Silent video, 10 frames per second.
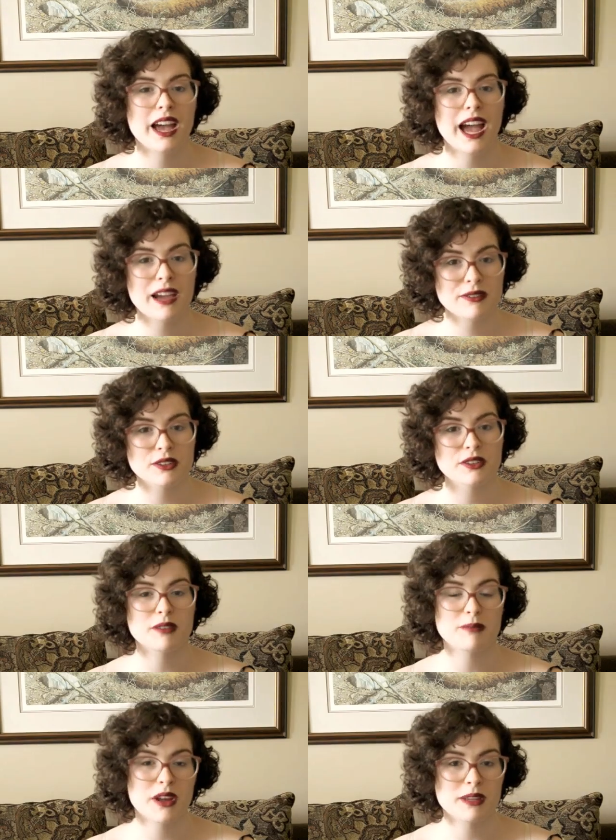after the
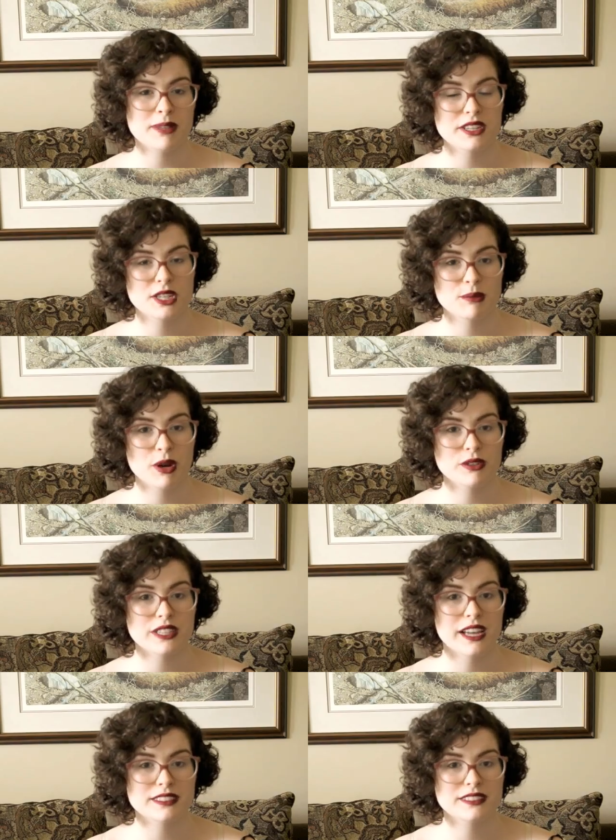body blushing
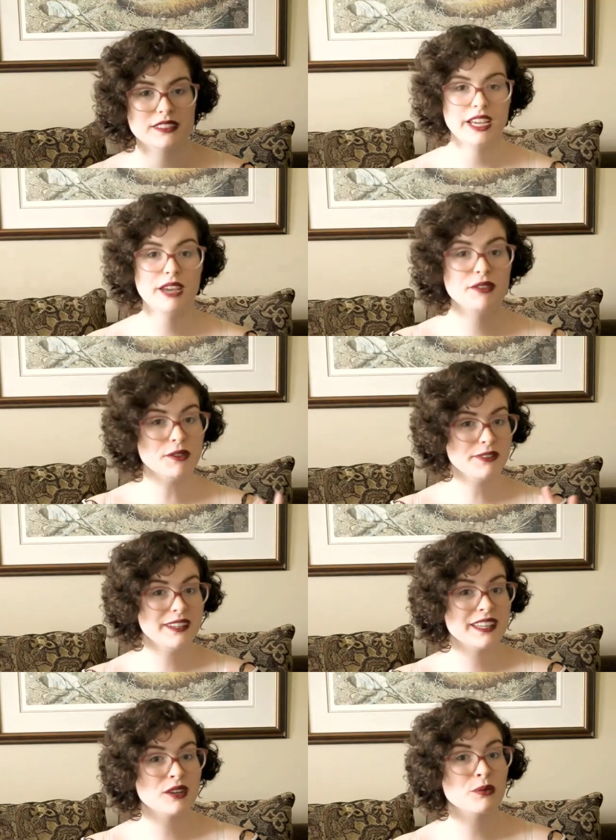process. If you're
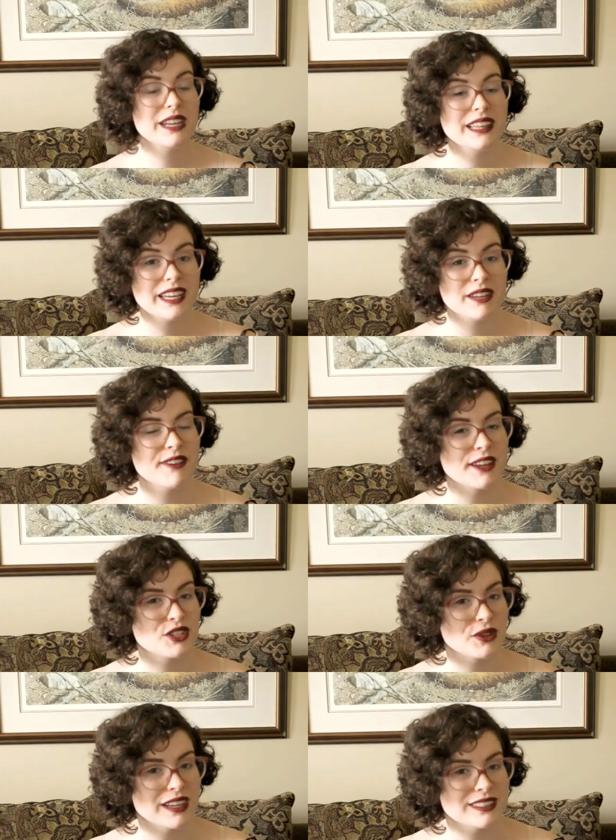feeling really
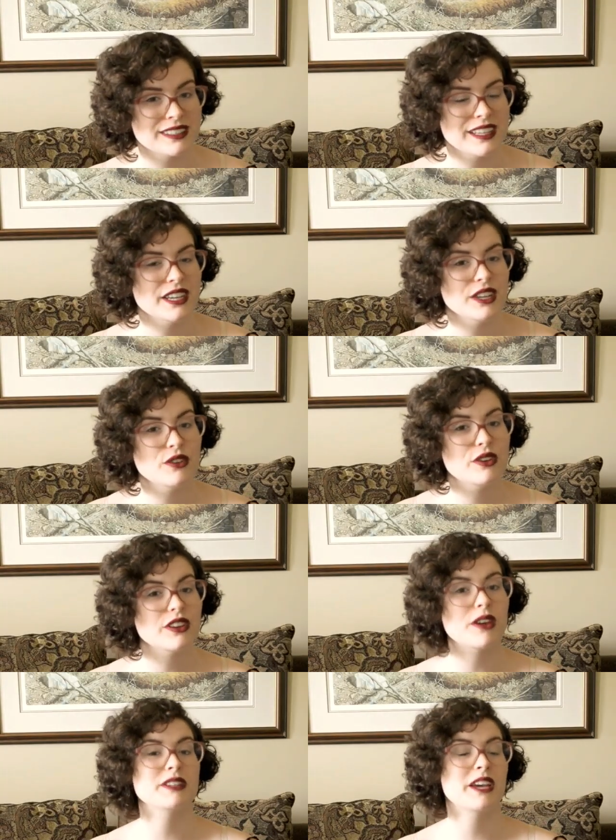adventurous, you could
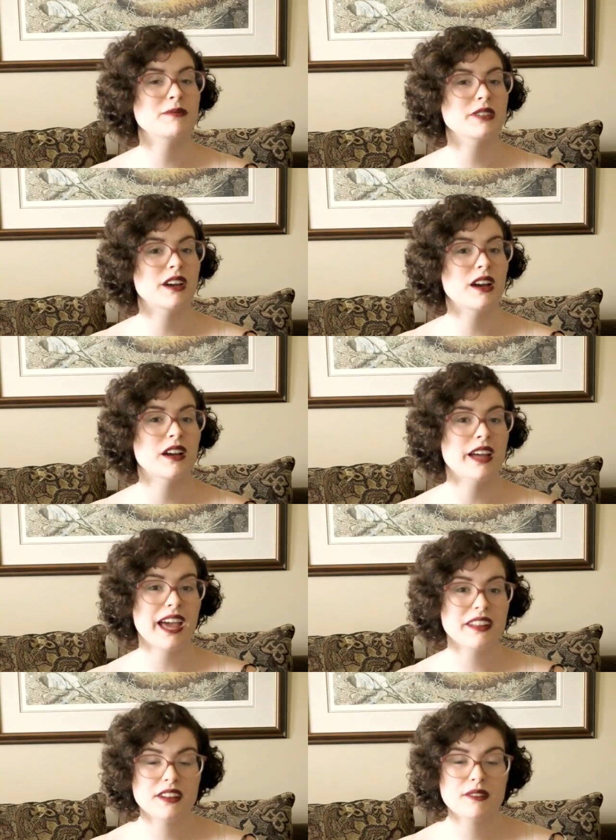attempt
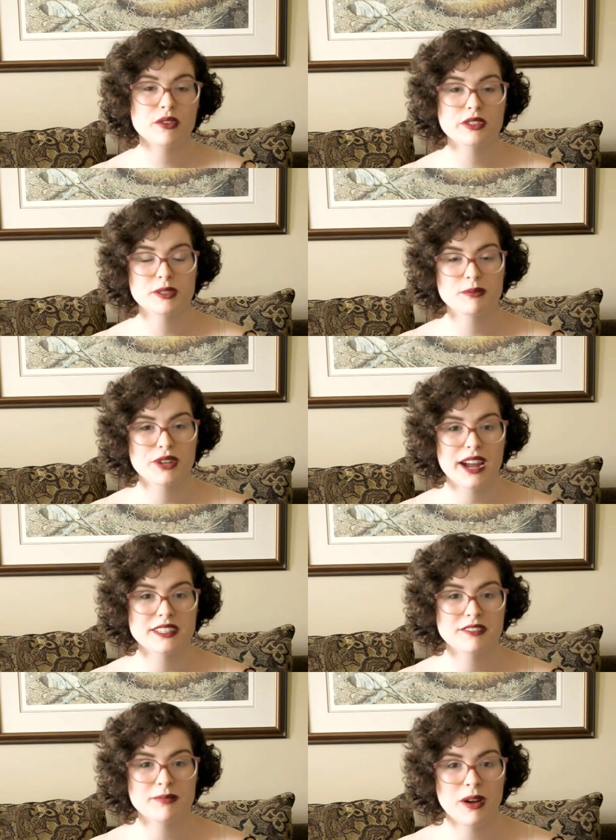additive or
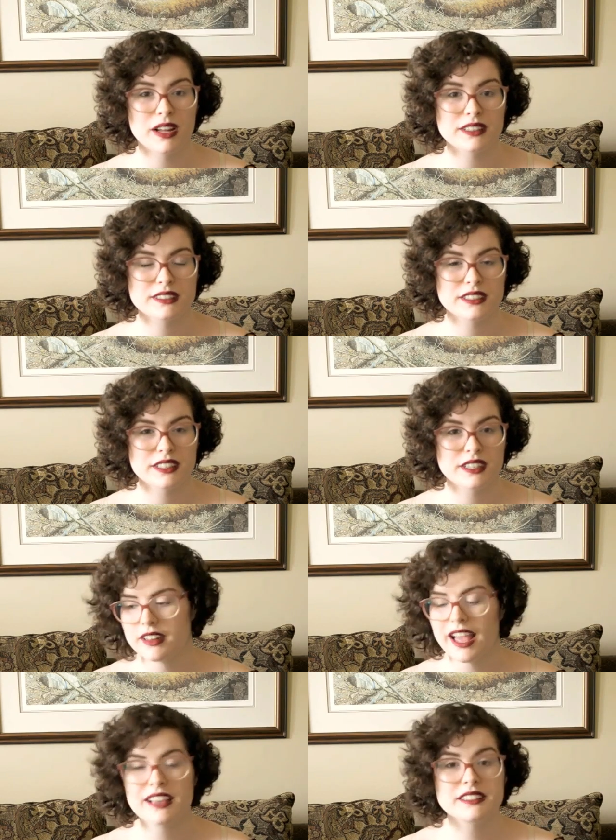subtractive mods.
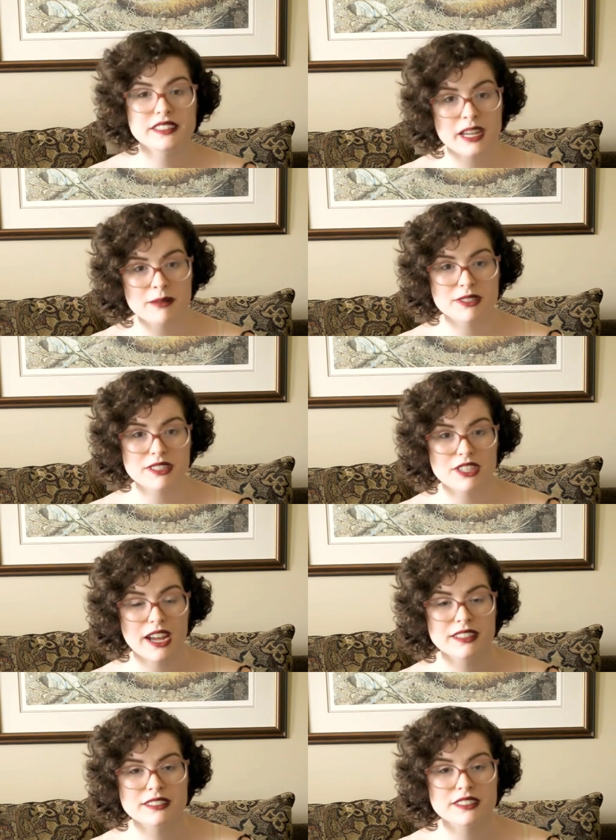As the name
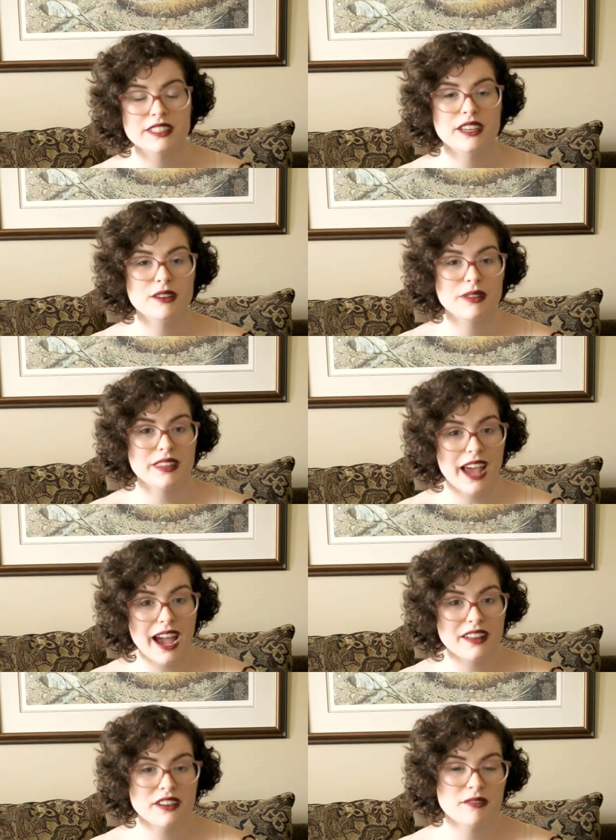suggests, with an
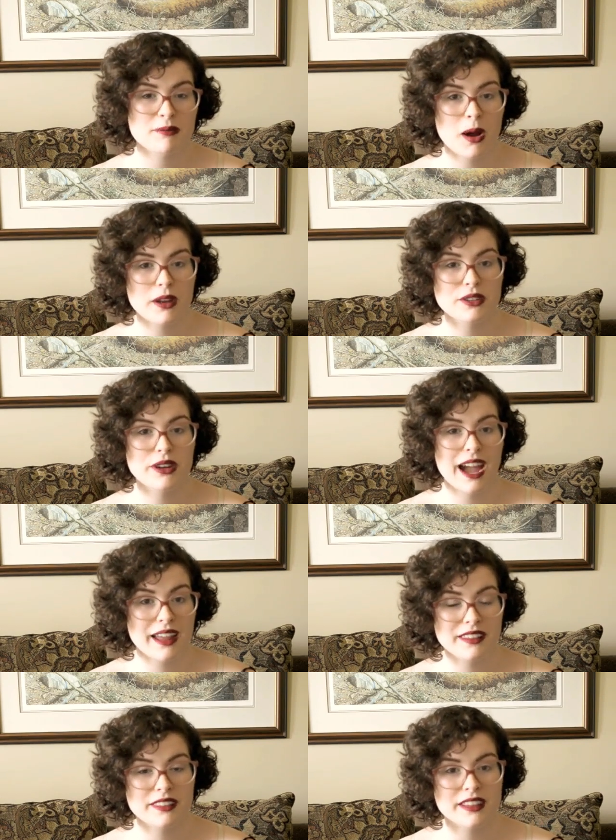additive mod, you're
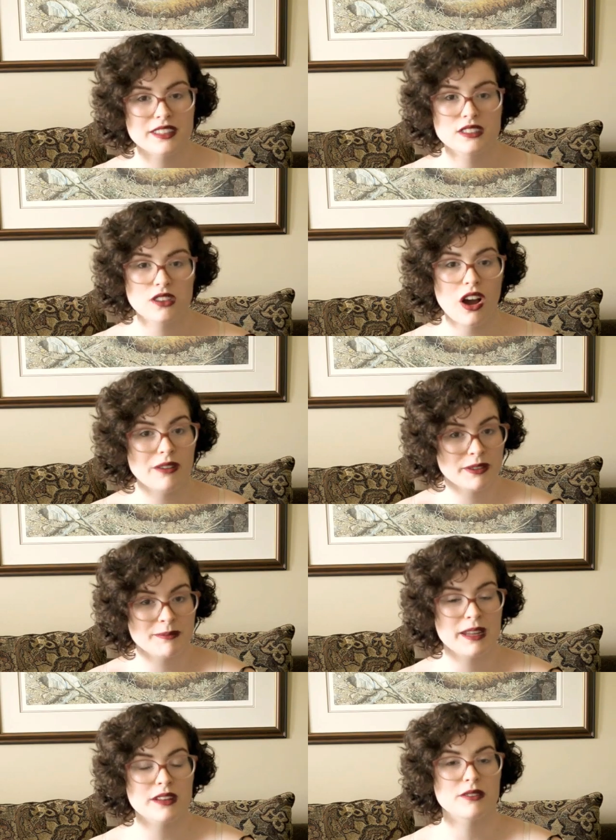adding things, often
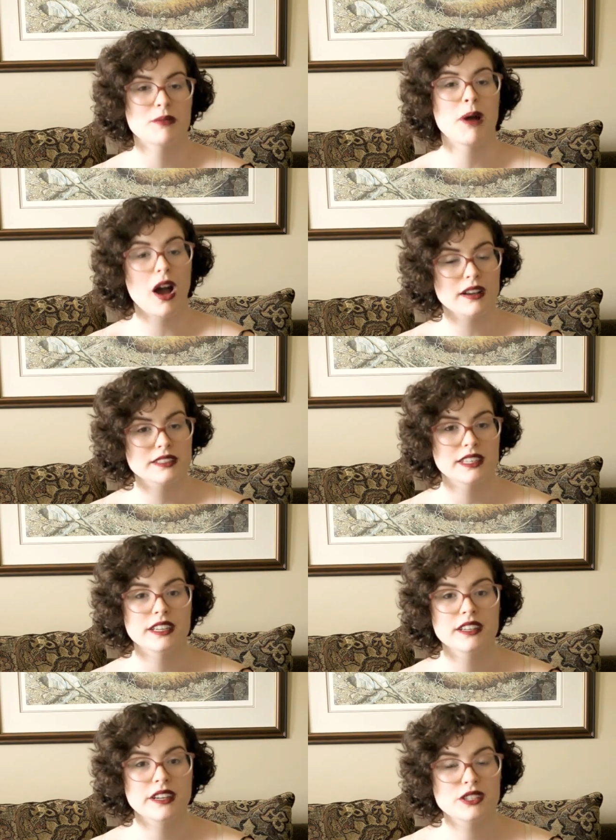made of
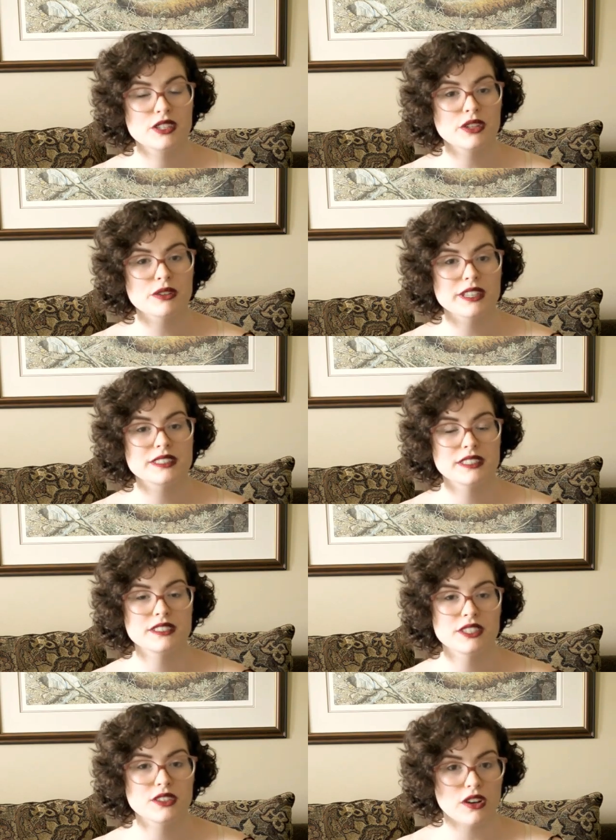epoxy, to your
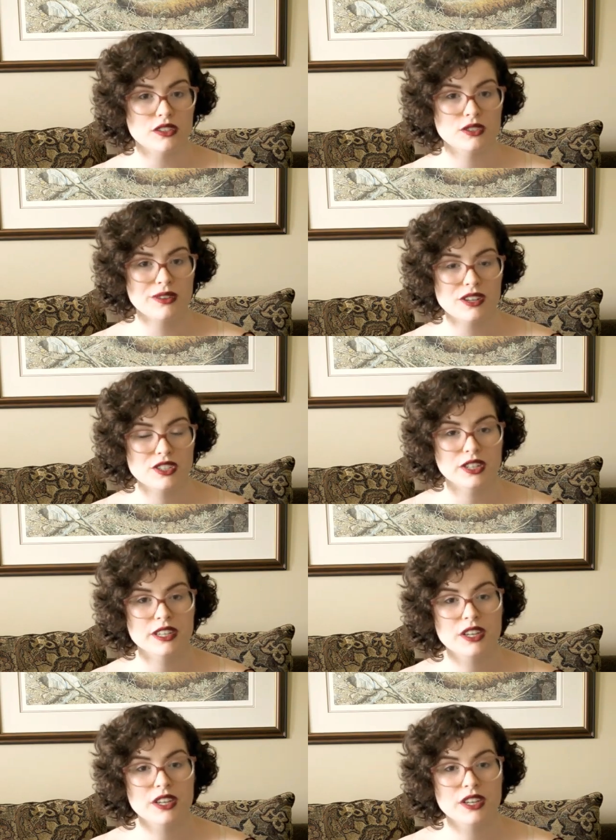existing doll structure,